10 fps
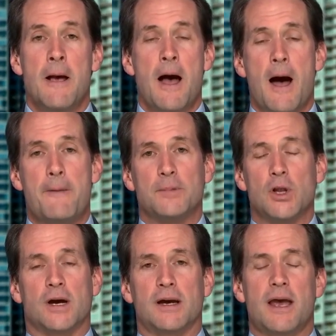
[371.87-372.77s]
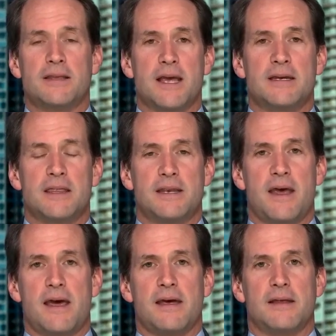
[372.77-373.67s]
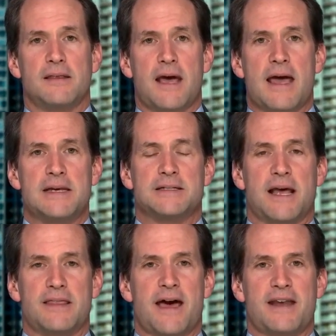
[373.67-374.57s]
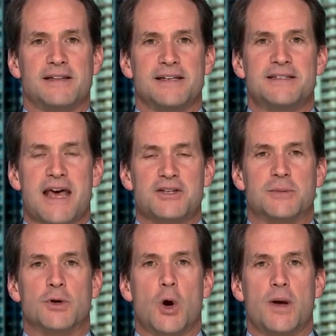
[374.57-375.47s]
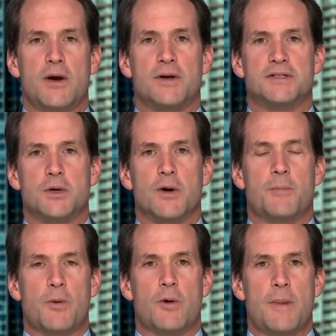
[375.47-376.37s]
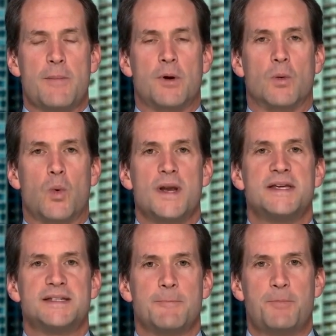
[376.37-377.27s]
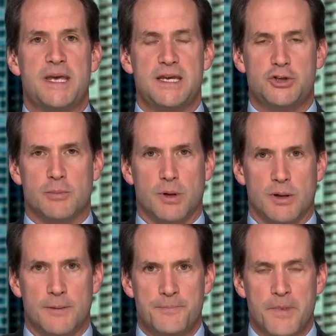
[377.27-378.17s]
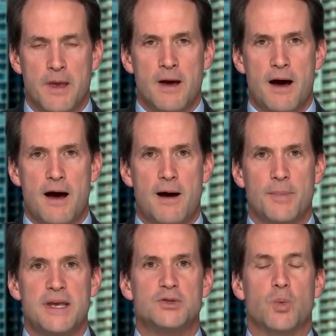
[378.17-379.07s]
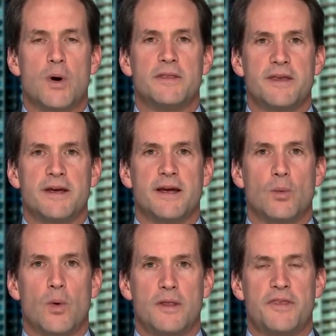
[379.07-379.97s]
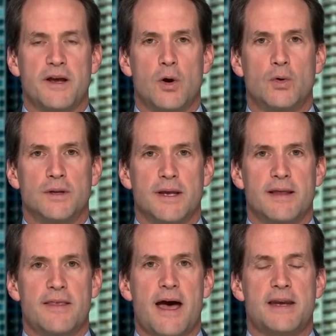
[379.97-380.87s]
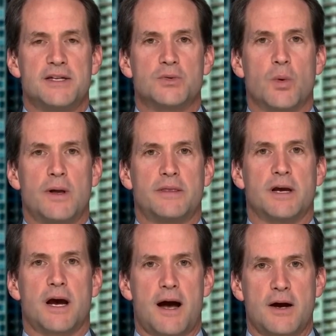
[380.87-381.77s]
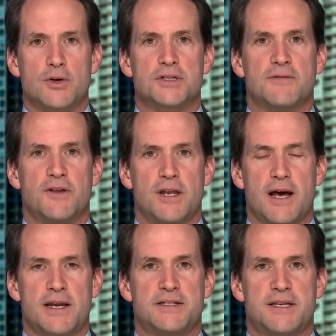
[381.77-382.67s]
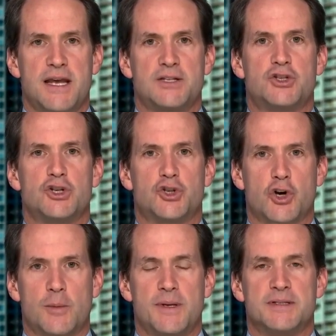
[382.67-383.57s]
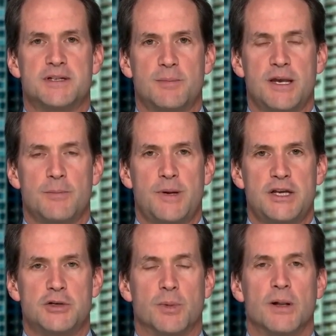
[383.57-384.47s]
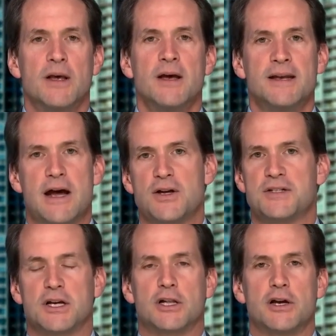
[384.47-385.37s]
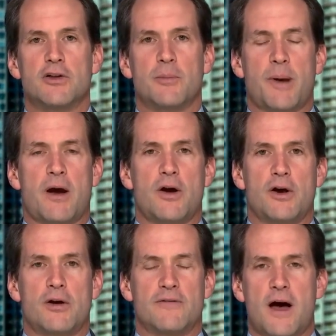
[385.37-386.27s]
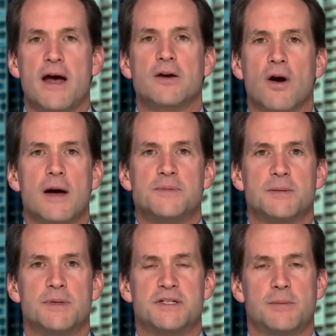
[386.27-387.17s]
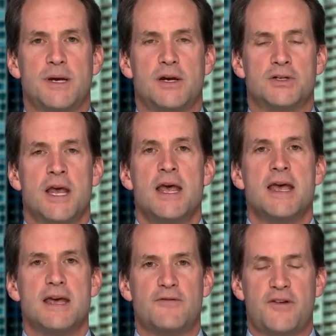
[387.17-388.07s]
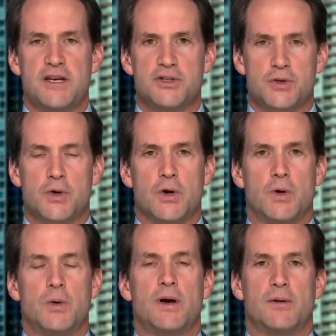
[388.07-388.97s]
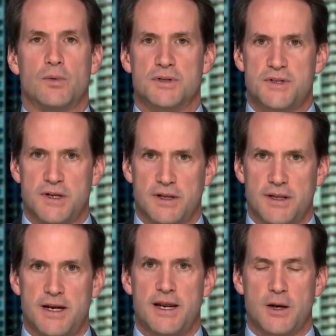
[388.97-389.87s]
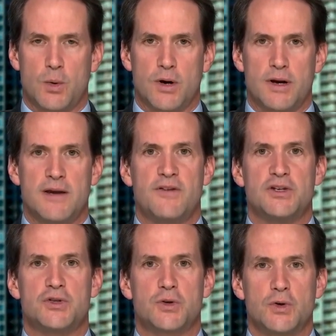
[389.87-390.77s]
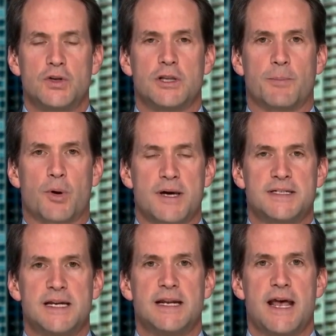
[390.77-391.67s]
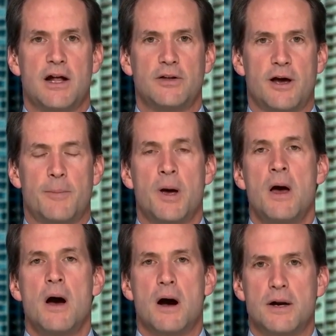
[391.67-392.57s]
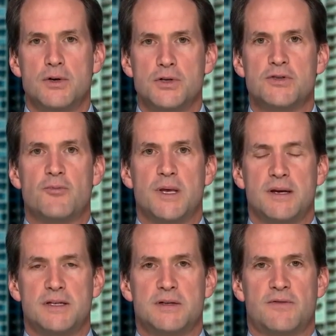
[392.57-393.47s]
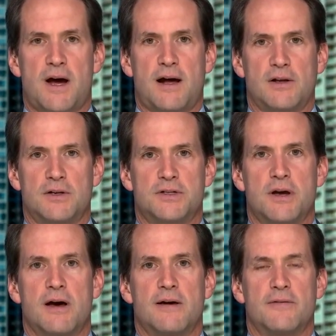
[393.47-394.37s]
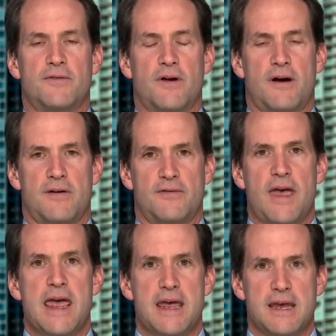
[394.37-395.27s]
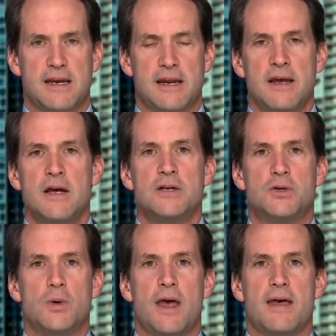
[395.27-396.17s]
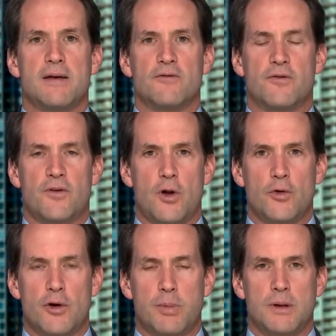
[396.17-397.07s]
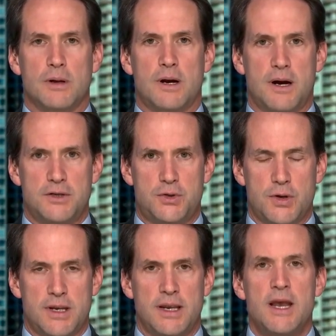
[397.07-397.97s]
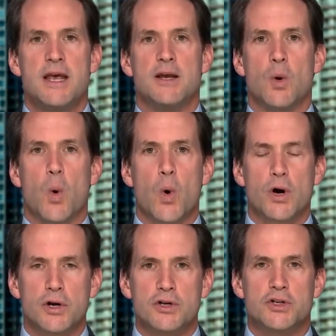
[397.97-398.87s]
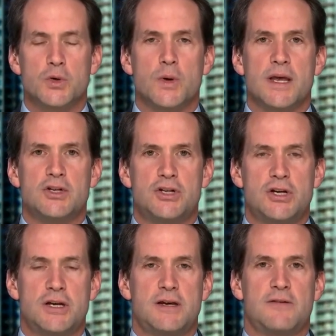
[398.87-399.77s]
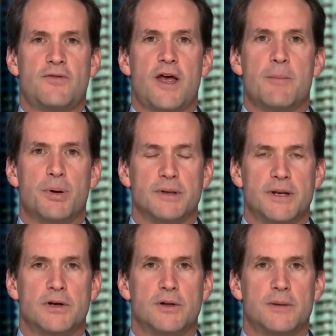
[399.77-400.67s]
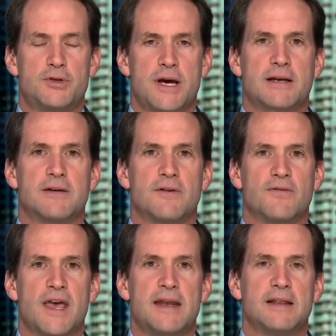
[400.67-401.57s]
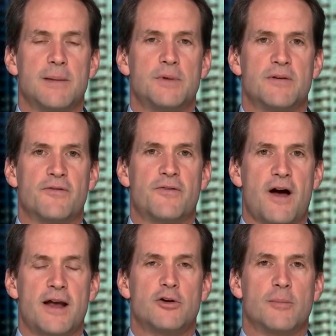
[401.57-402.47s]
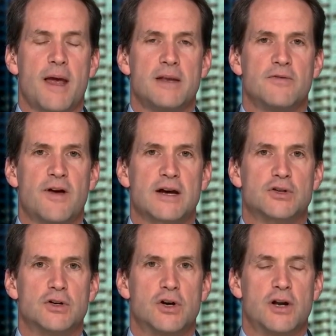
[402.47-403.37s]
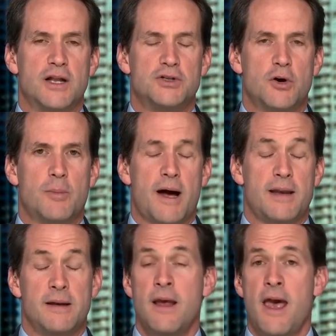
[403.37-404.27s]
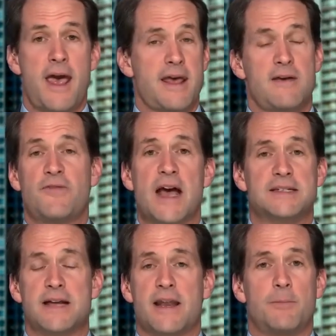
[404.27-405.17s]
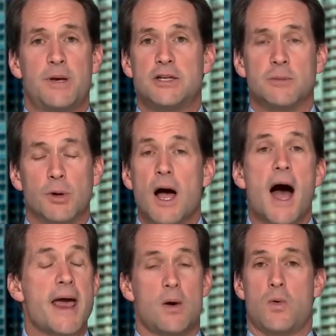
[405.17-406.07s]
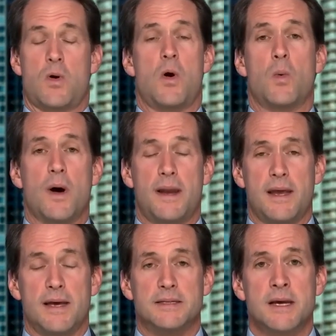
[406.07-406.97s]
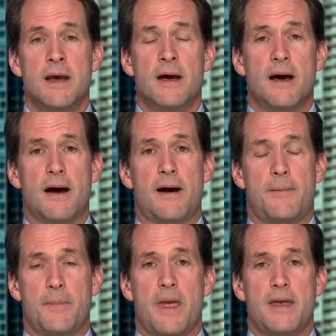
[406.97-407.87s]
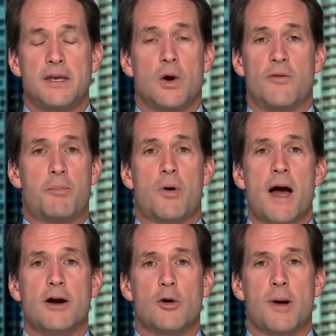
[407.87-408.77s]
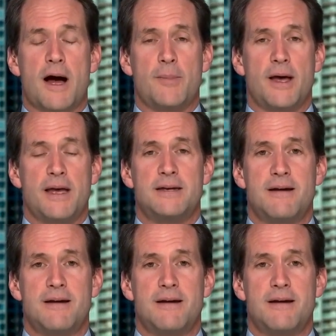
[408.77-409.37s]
Look, at the end of the day, that at least has some coherence to it. But remember, what is impeachable is one thing and one thing only, and that is what the Congress of the United States determines to be impeachable. Now, does it clear the barrier of high crimes and misdemeanors? If it is true, and we're still in an inquiry, if it is true that the president held up hundreds of millions of dollars of aid to a vulnerable country in order to achieve a political objective of getting them to find or manufacture dirt on Joe Biden, hey, if that's not impeachable, I don't know what is. You know, if Barack Obama had